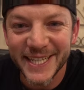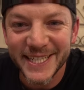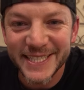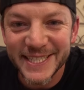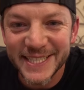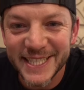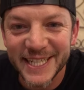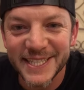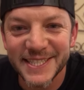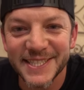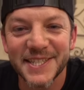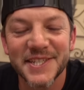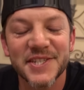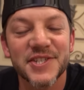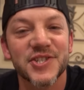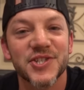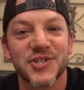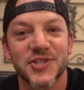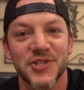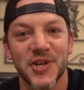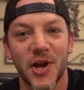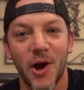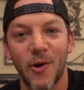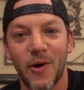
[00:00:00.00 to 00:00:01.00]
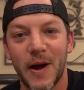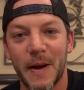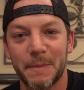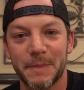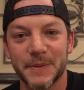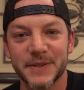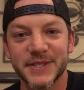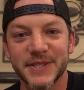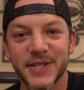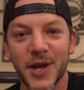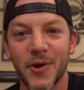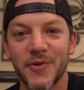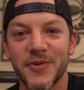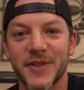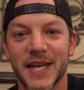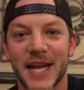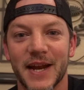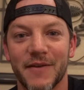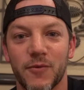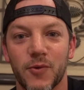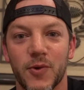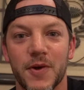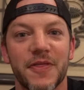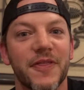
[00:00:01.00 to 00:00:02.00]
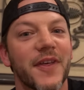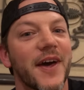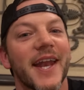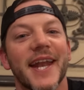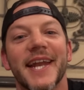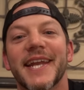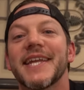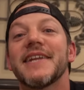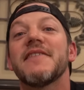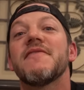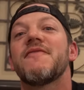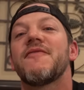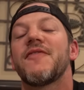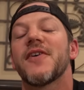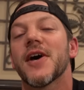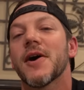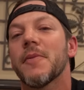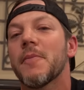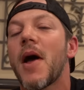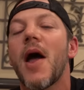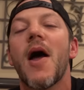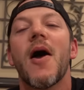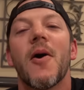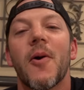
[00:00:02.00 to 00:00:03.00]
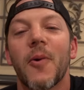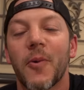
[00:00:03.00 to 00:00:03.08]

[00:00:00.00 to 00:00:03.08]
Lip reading: Is this the snow episode that everyone thought I didn't film?